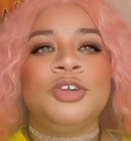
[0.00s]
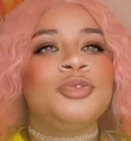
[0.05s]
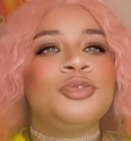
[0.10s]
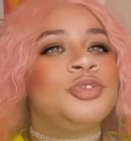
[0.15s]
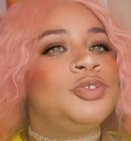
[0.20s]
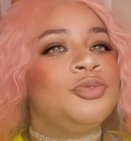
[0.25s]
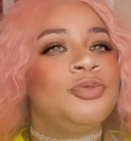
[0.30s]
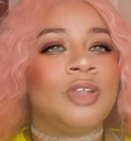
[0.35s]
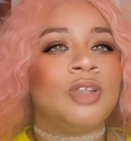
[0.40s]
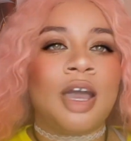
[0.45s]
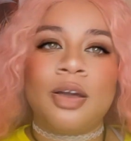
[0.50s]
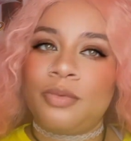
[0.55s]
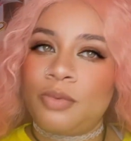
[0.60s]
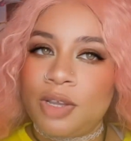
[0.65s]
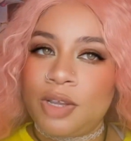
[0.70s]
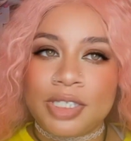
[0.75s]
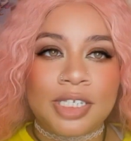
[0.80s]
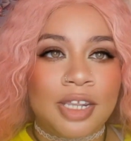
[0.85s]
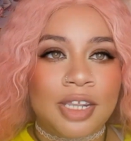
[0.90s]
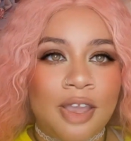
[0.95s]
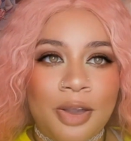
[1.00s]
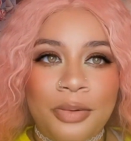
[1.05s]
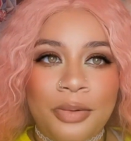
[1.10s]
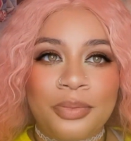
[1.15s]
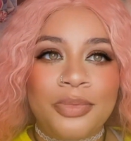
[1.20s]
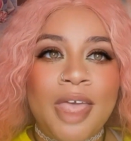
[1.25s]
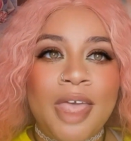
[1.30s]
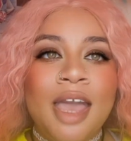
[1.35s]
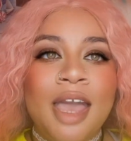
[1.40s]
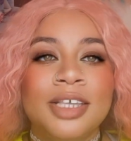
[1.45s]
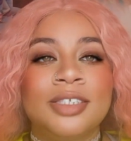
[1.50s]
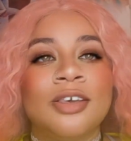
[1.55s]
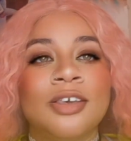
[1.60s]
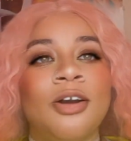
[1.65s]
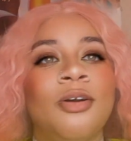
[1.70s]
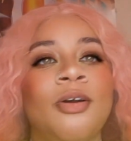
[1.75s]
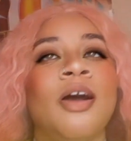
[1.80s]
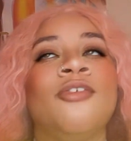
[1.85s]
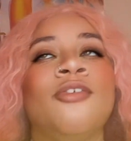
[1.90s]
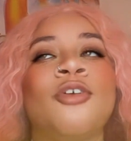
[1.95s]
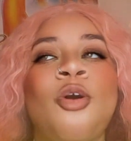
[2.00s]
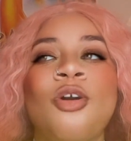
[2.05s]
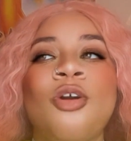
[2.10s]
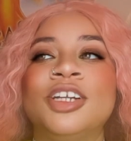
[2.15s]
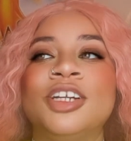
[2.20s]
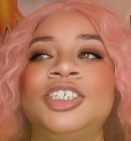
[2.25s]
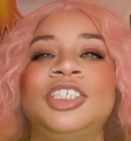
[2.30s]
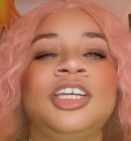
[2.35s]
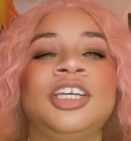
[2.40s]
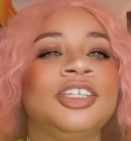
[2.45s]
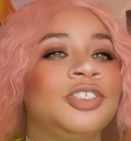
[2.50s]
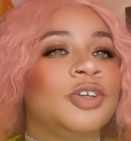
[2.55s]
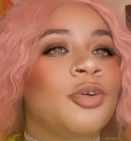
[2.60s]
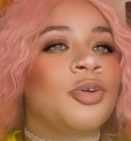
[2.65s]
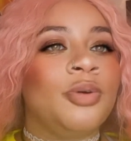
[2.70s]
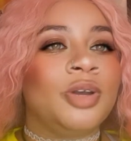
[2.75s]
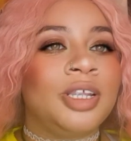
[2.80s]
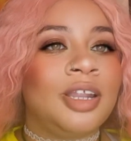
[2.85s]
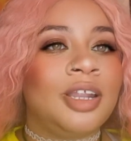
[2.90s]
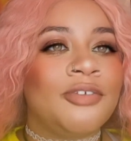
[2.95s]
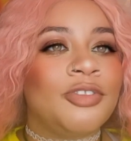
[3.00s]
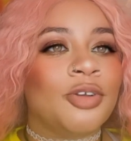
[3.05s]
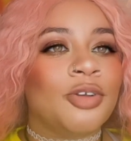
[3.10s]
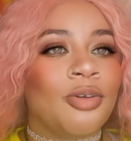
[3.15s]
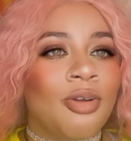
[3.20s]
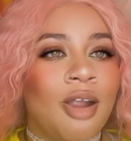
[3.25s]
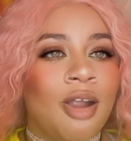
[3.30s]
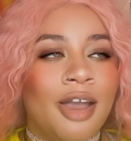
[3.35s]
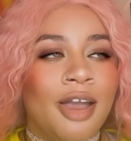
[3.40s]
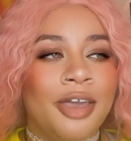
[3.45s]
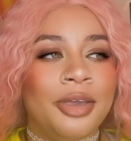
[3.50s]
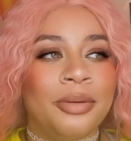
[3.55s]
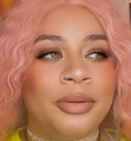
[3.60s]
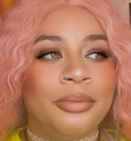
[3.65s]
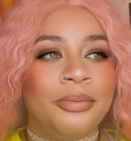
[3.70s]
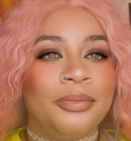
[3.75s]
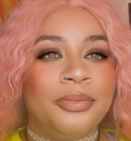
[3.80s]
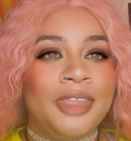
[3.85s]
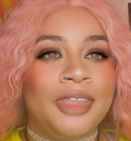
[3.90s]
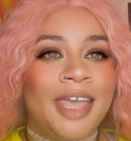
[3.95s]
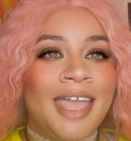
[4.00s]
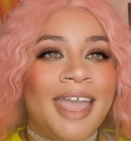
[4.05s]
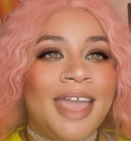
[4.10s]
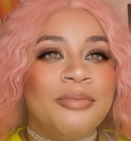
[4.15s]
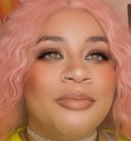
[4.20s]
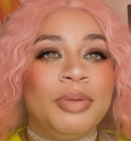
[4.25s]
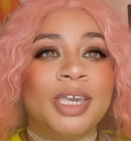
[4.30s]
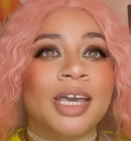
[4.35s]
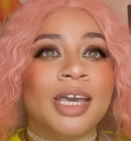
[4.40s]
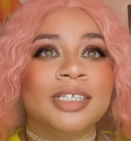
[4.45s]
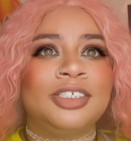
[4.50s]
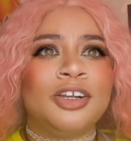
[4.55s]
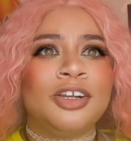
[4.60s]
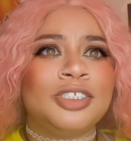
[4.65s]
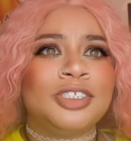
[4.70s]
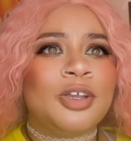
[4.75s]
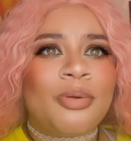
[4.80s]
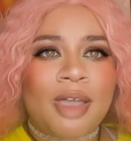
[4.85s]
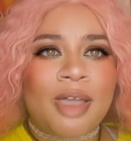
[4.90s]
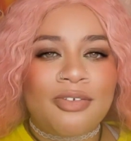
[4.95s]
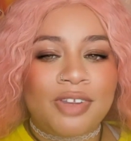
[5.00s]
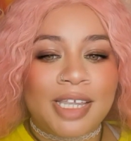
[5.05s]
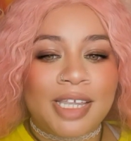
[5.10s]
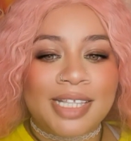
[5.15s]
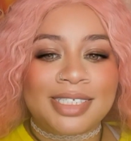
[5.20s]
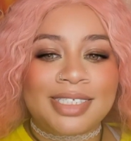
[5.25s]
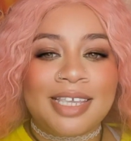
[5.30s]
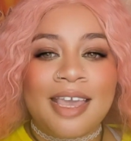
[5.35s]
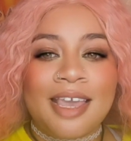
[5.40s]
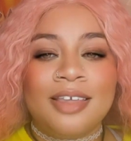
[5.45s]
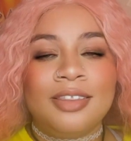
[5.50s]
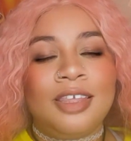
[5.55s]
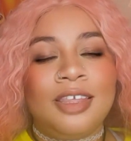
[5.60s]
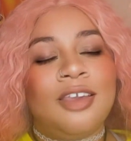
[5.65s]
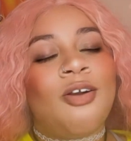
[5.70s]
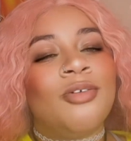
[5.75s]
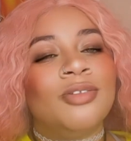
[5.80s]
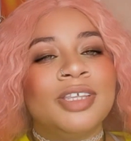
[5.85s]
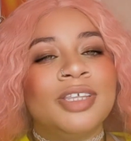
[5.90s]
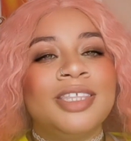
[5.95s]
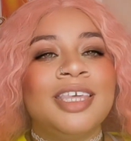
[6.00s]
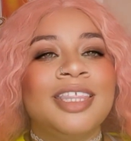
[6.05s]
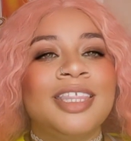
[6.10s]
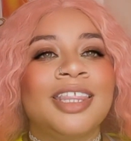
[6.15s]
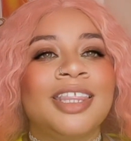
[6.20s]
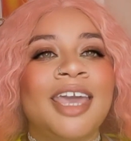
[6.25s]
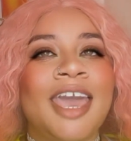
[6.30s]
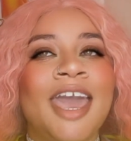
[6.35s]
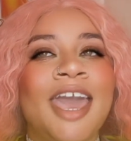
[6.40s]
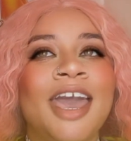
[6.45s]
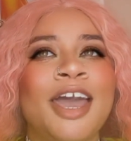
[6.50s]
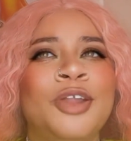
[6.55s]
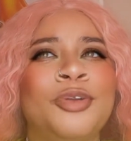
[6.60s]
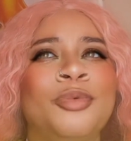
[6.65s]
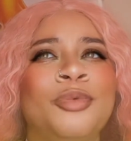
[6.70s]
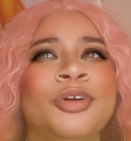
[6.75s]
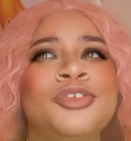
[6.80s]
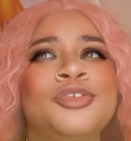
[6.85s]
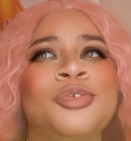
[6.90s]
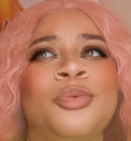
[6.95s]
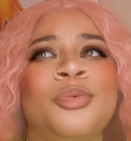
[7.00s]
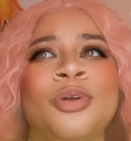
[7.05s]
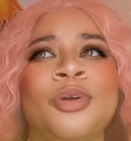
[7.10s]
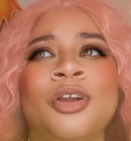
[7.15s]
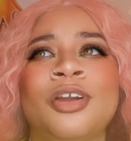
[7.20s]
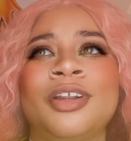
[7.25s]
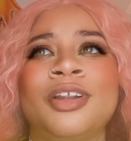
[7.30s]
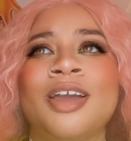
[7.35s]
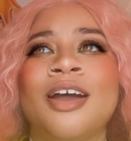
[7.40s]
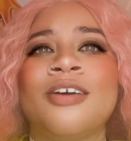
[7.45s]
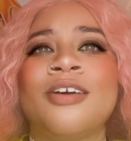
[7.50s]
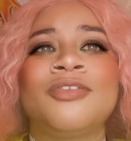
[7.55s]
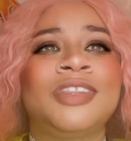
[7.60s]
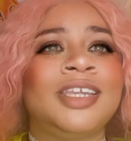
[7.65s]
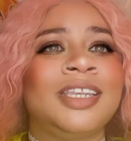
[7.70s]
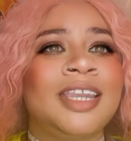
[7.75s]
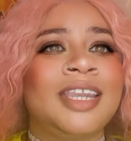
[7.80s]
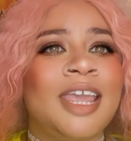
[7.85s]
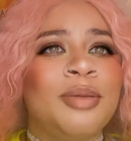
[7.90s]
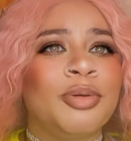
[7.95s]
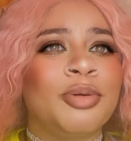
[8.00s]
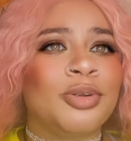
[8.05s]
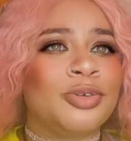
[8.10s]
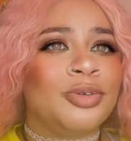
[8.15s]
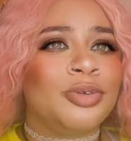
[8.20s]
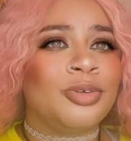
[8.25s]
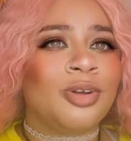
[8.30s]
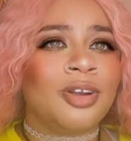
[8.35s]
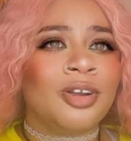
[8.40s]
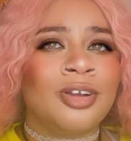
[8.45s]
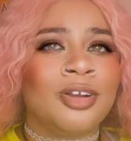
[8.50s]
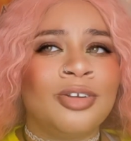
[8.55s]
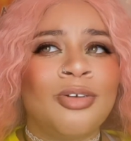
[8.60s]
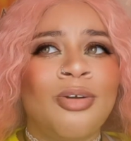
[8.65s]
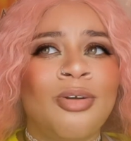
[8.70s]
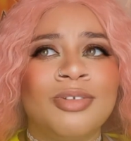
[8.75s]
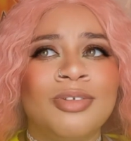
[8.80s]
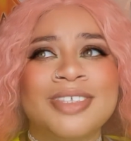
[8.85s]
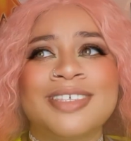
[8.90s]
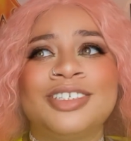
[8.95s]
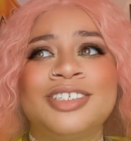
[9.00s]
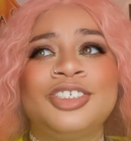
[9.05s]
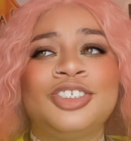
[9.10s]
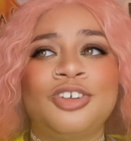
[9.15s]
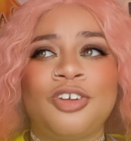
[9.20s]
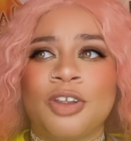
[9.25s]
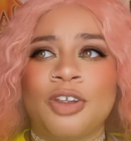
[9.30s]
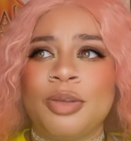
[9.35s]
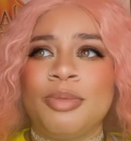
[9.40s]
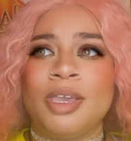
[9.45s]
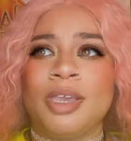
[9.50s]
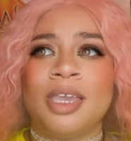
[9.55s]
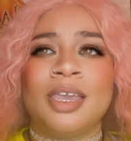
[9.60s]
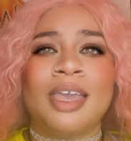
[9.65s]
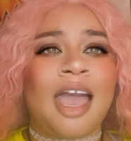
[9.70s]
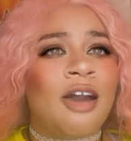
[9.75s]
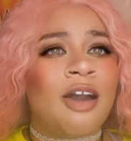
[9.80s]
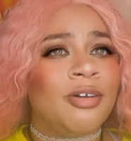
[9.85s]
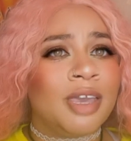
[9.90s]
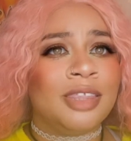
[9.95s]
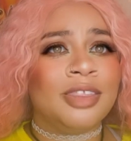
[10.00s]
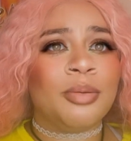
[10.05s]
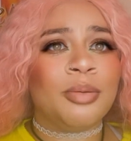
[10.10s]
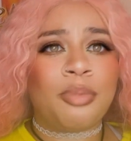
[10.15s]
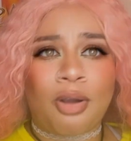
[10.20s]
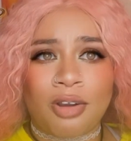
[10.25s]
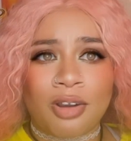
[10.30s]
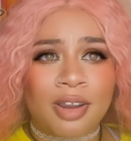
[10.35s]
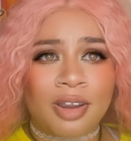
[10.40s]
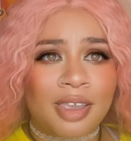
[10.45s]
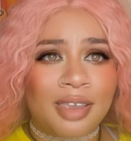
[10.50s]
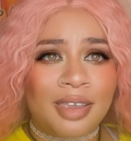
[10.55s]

You do not want to know. So of course she is acquitted of the crime, because there's no evidence. The only thing that they had was the word of the neighbor who heard Olsen screaming out in the park.